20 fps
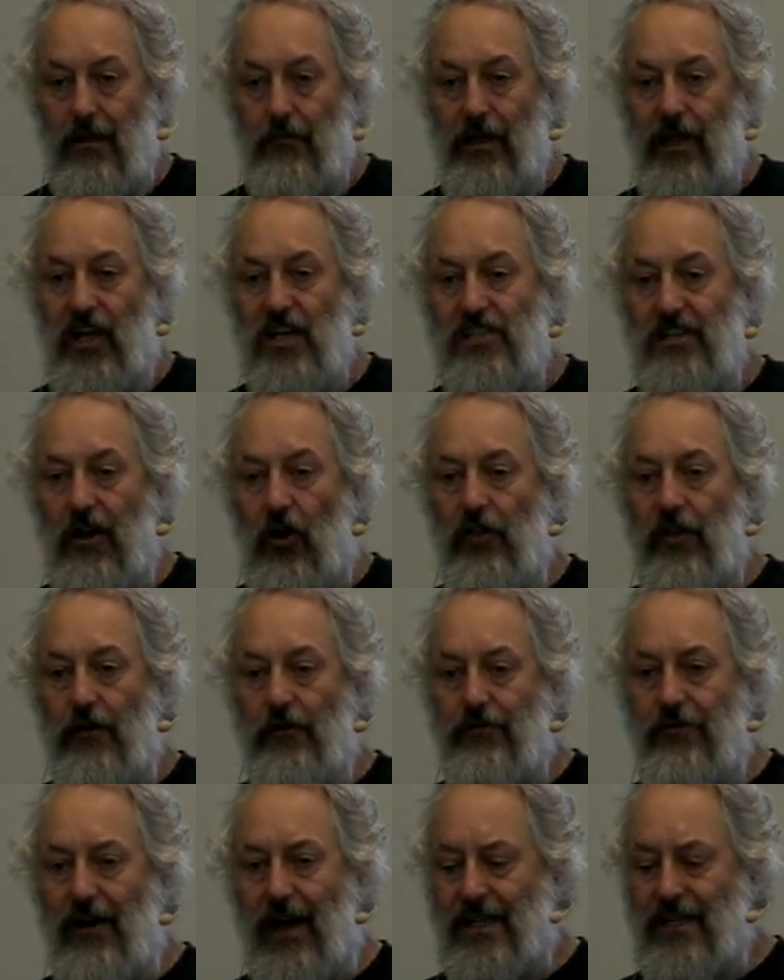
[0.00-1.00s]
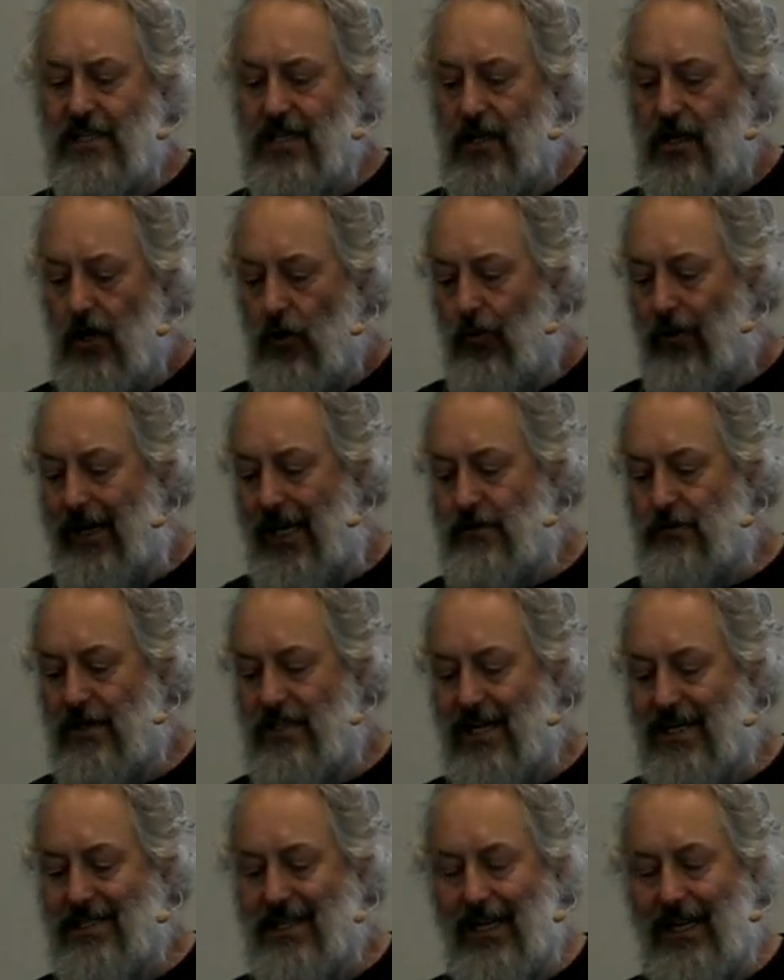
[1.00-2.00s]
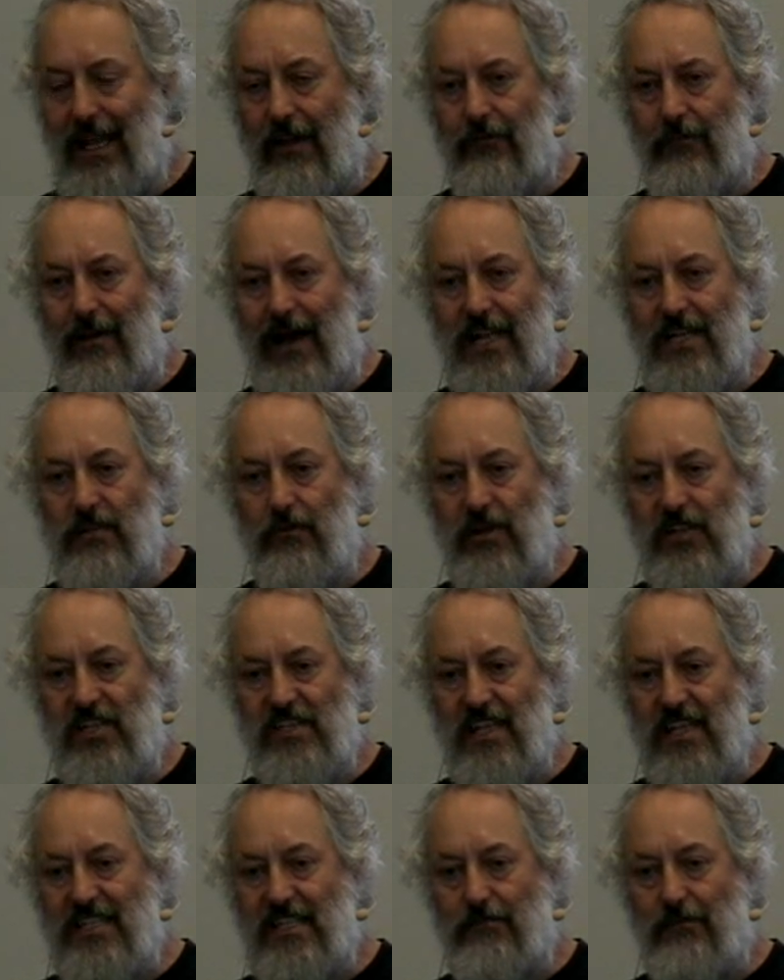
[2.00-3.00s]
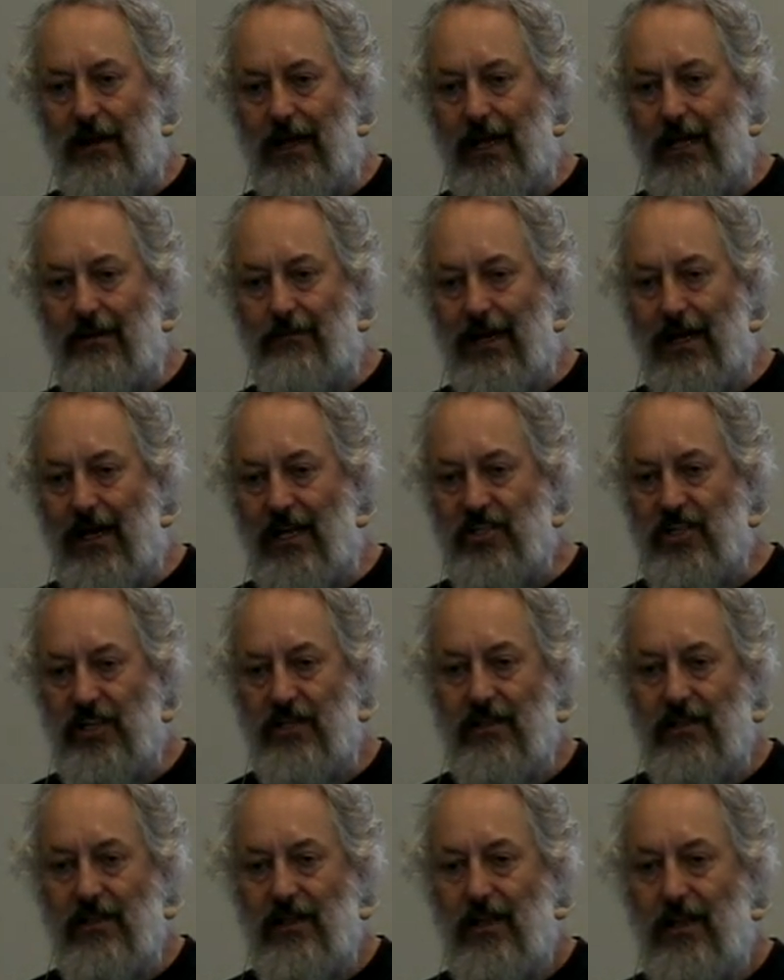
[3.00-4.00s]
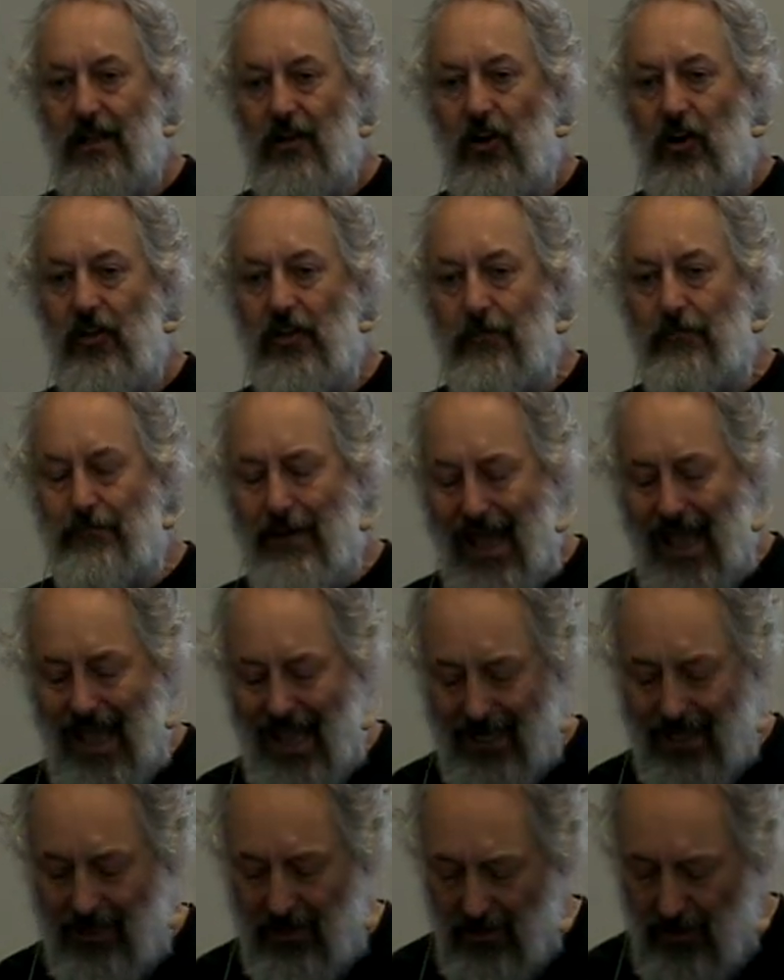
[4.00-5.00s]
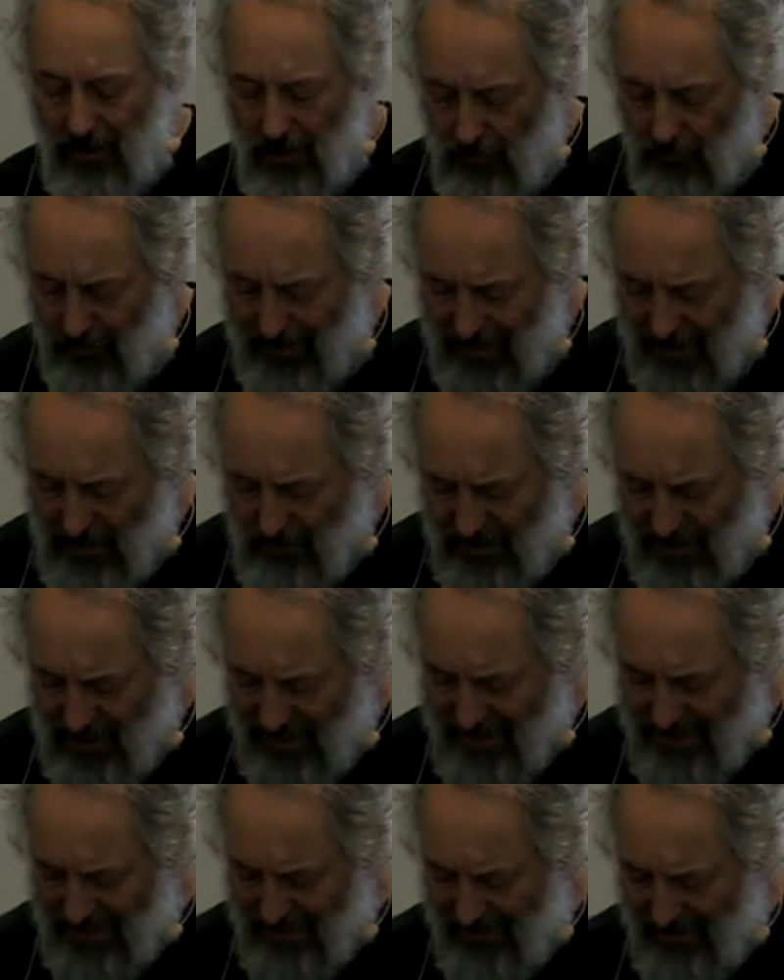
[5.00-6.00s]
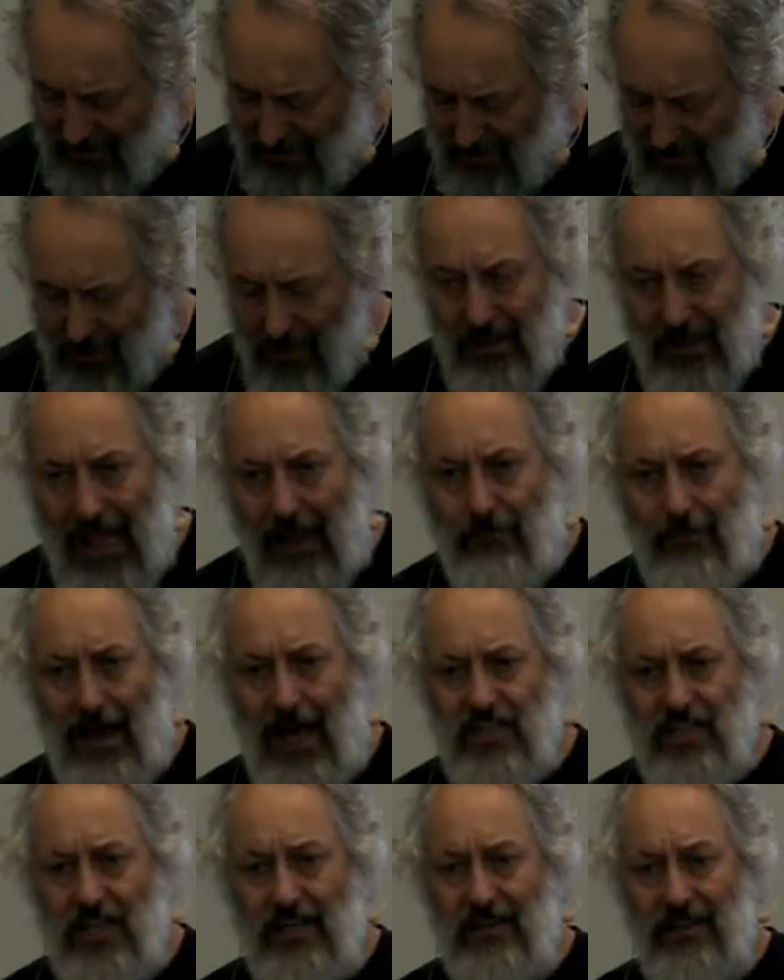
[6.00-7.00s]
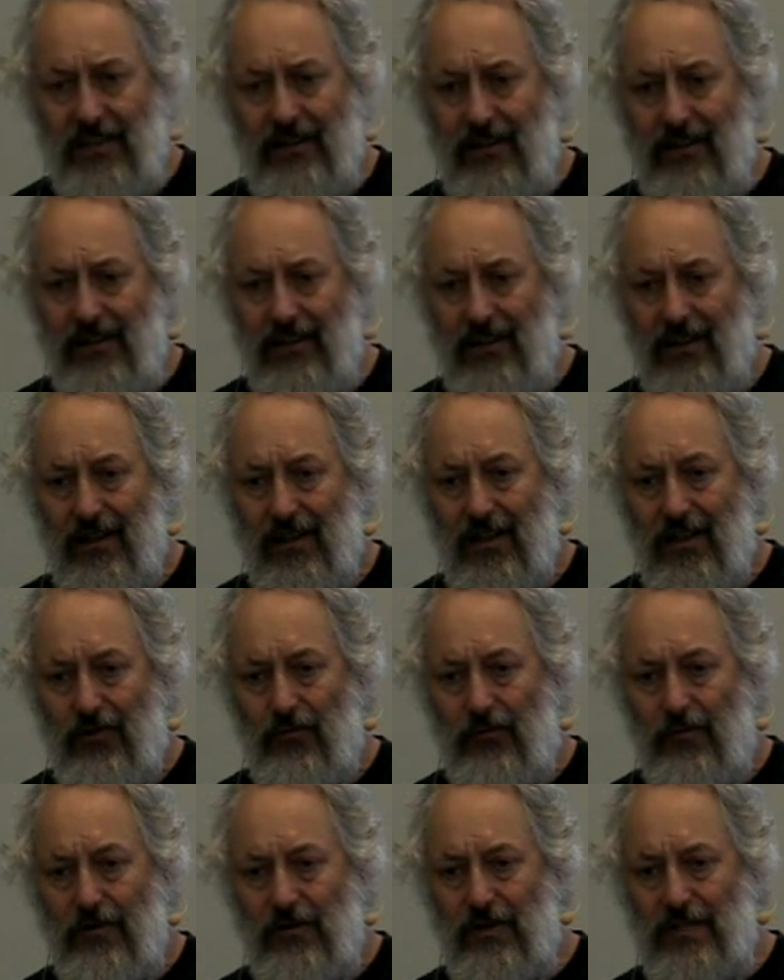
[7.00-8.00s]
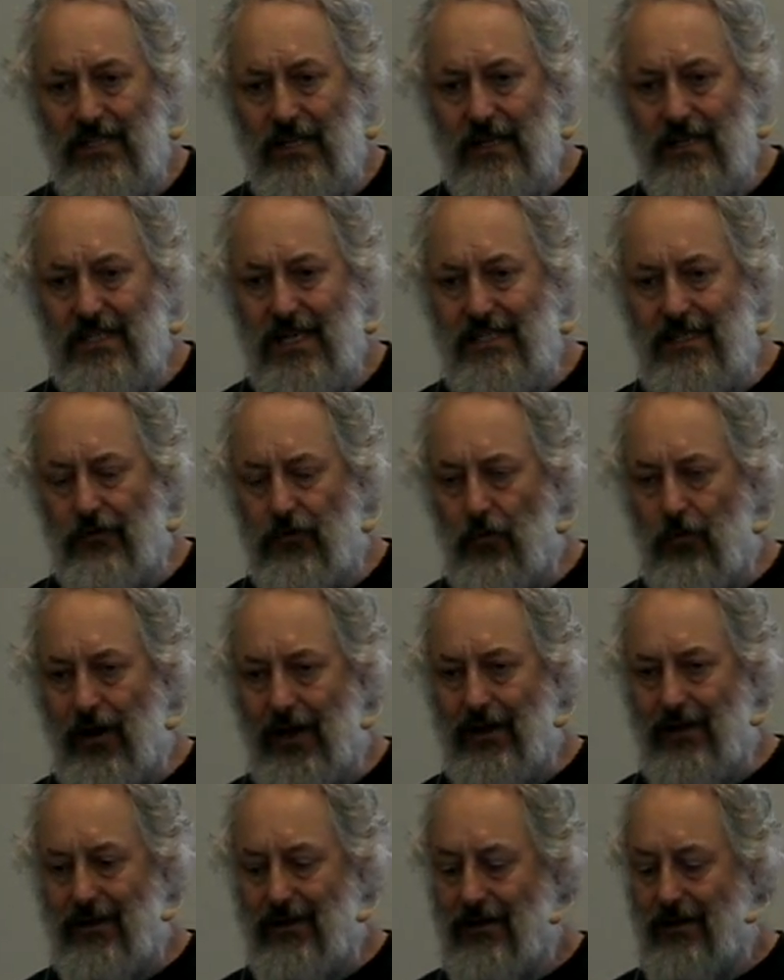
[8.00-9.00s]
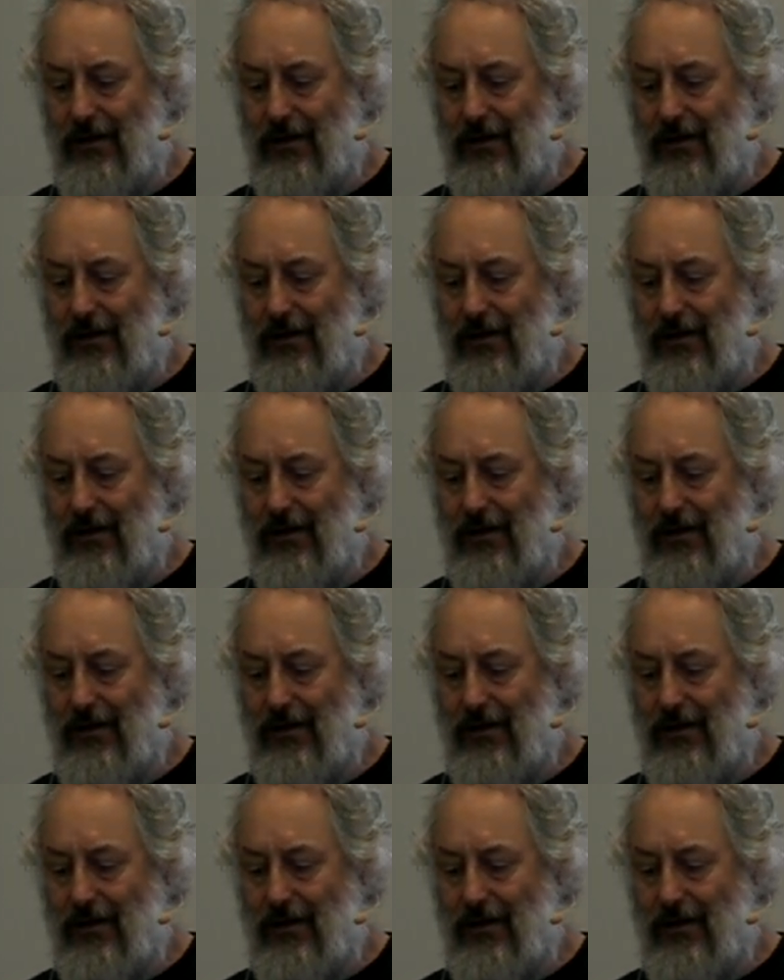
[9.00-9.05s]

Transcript: Because on the front, we need to adjust the left margin, which is the spine margin. On the back, we need to adjust that margin, which is a different one.